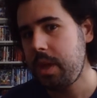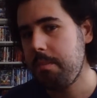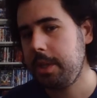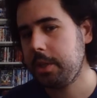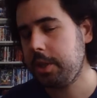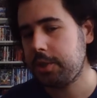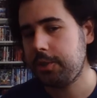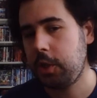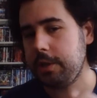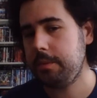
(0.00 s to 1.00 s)
Metal Gear
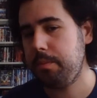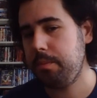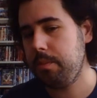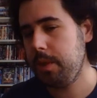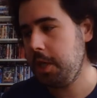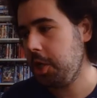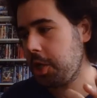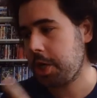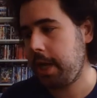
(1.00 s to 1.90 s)
Solid, Nier,